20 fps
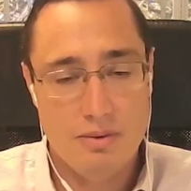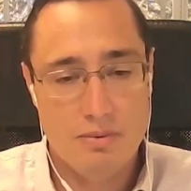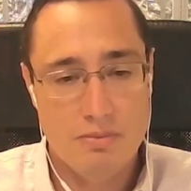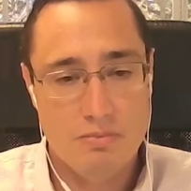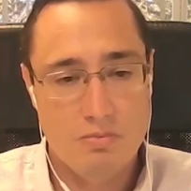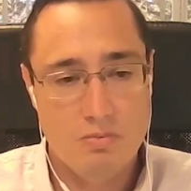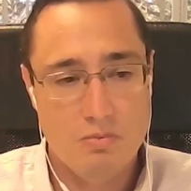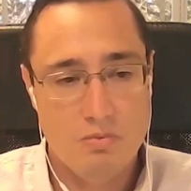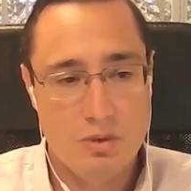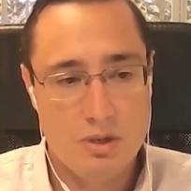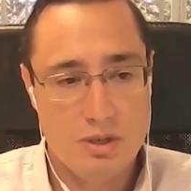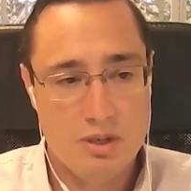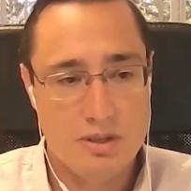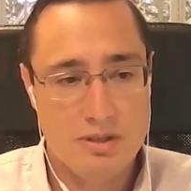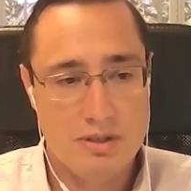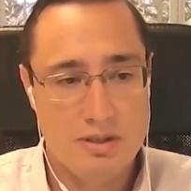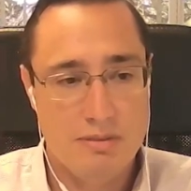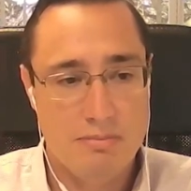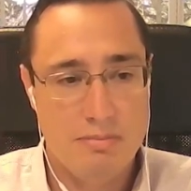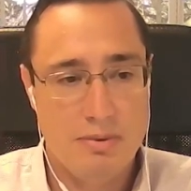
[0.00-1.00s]
which is
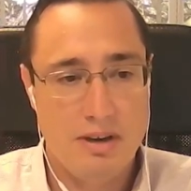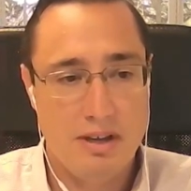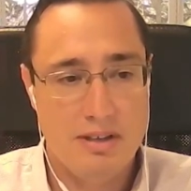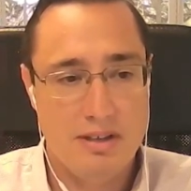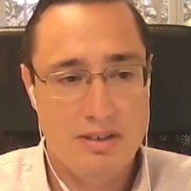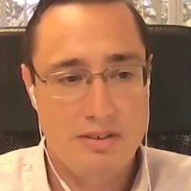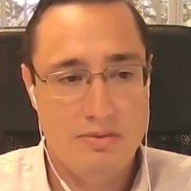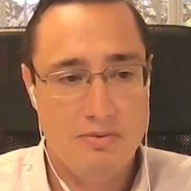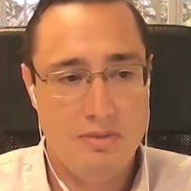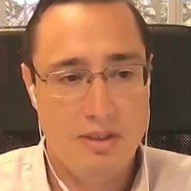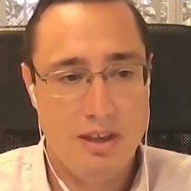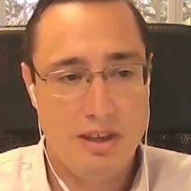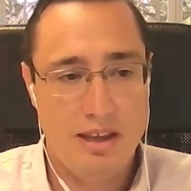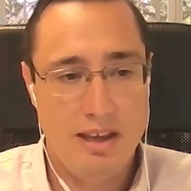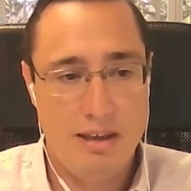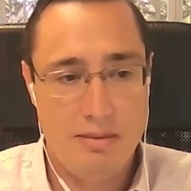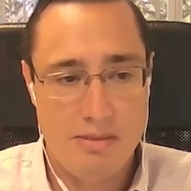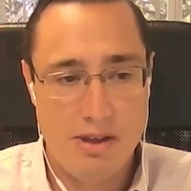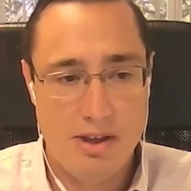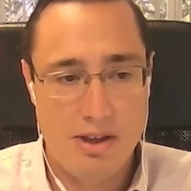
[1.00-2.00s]
impressive. They
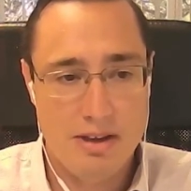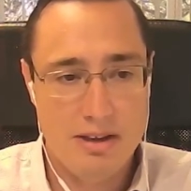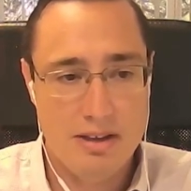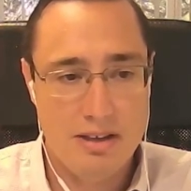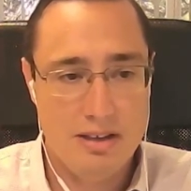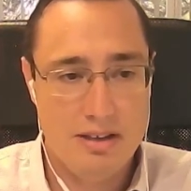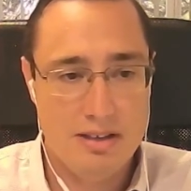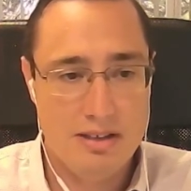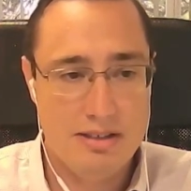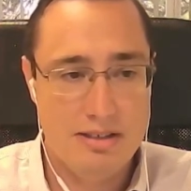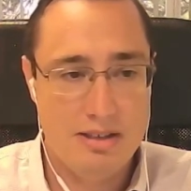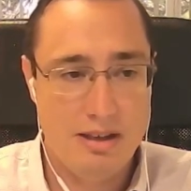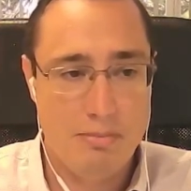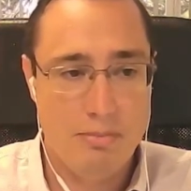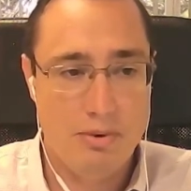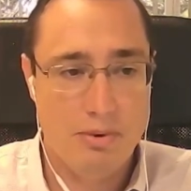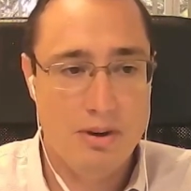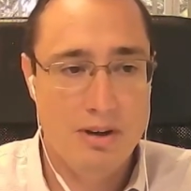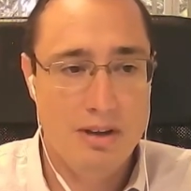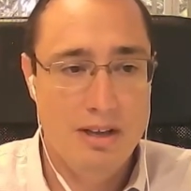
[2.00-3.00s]
came on in
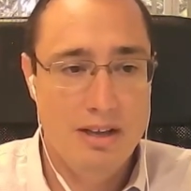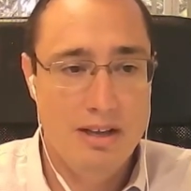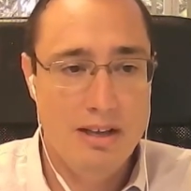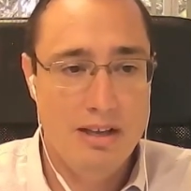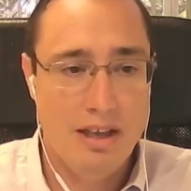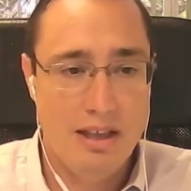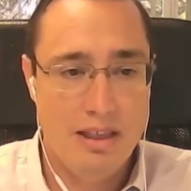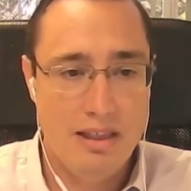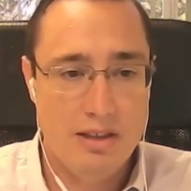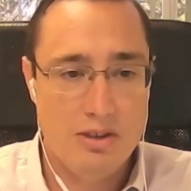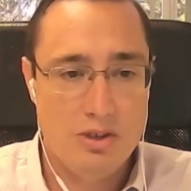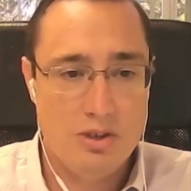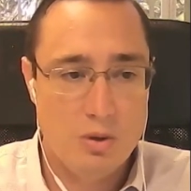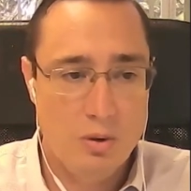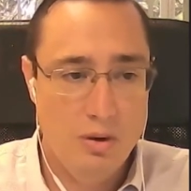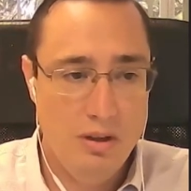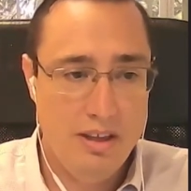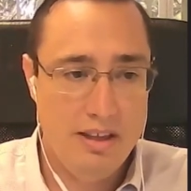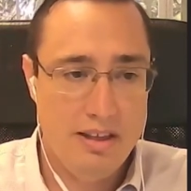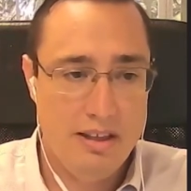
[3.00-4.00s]
December. And then
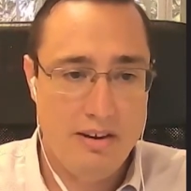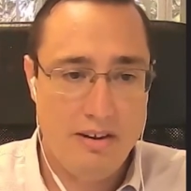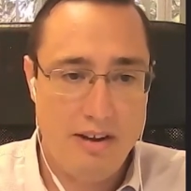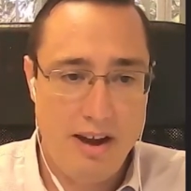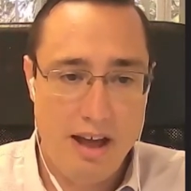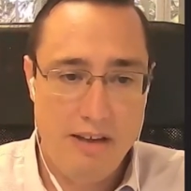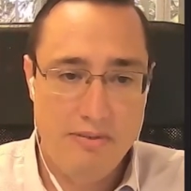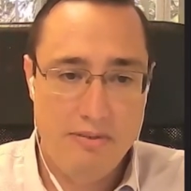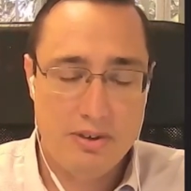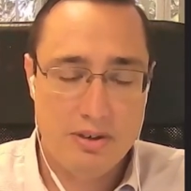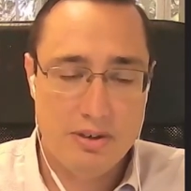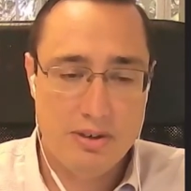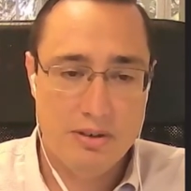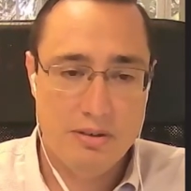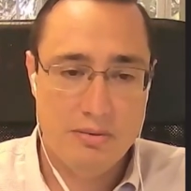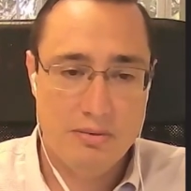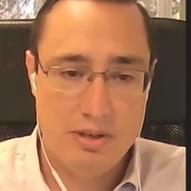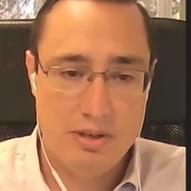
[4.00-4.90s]
shortly thereafter, later